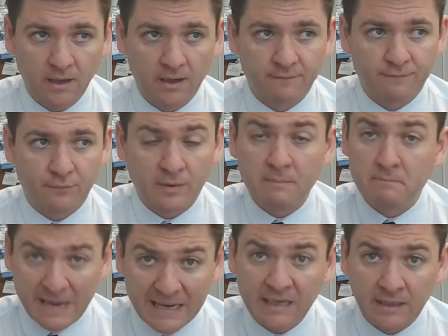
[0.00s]
of
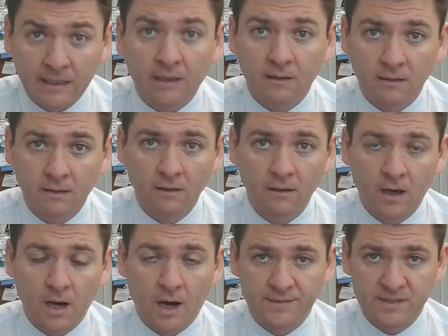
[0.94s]
remaining
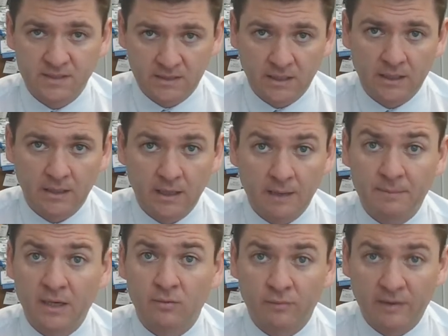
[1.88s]
on the scene and
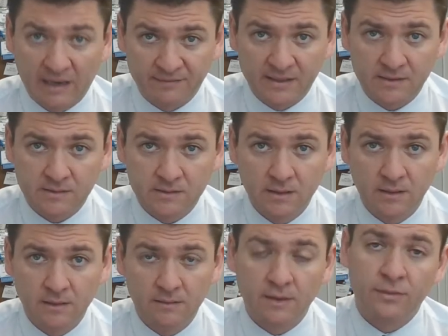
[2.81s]
being relevant
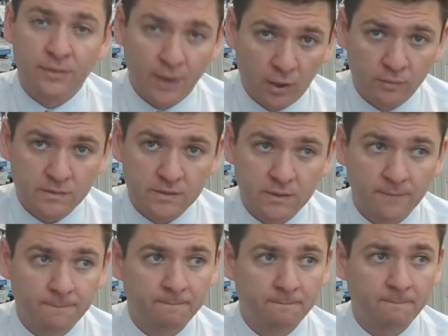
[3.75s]
than those
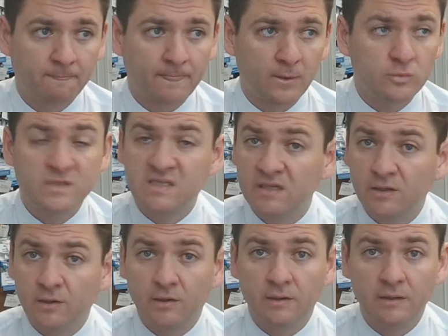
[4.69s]
who
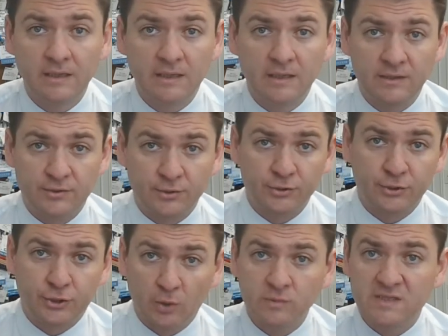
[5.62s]
still either
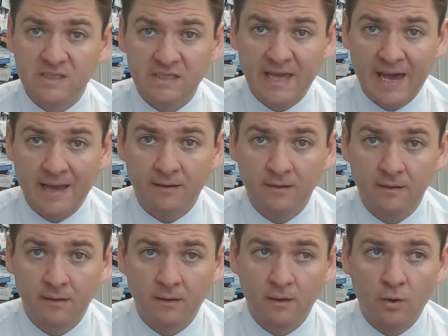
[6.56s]
don't see that
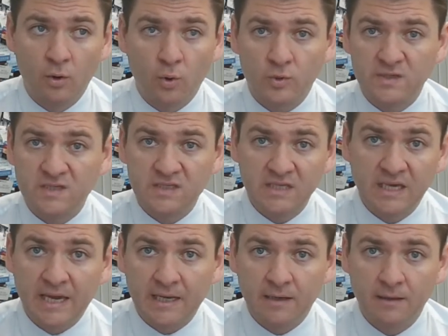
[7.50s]
or
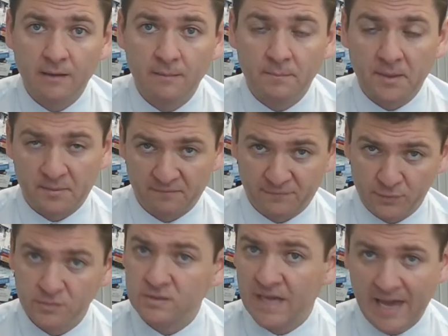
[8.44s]
see it but
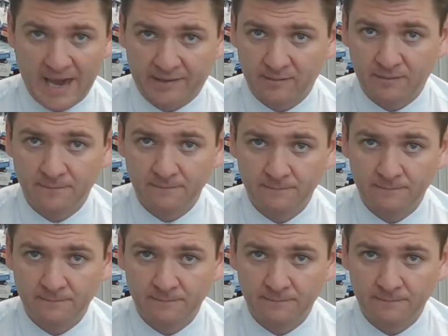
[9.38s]
refuse to act.